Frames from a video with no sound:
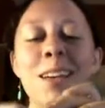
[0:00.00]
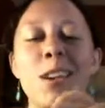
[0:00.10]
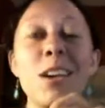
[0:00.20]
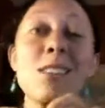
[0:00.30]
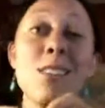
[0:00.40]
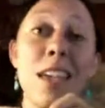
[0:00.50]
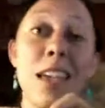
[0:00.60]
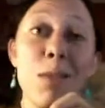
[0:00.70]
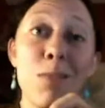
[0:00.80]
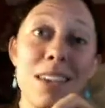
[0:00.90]
you guys are the
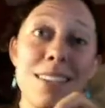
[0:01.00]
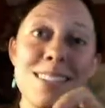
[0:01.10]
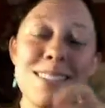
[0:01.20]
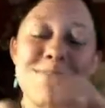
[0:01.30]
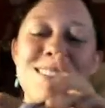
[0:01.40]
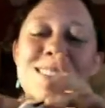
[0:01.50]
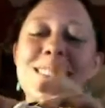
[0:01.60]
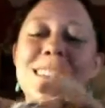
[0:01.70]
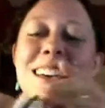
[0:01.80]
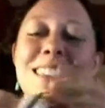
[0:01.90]
guinea pigs, so
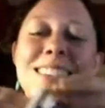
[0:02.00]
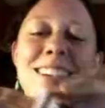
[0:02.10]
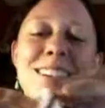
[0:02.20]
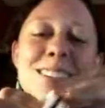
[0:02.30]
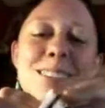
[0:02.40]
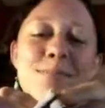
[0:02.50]
we'll see how this goes.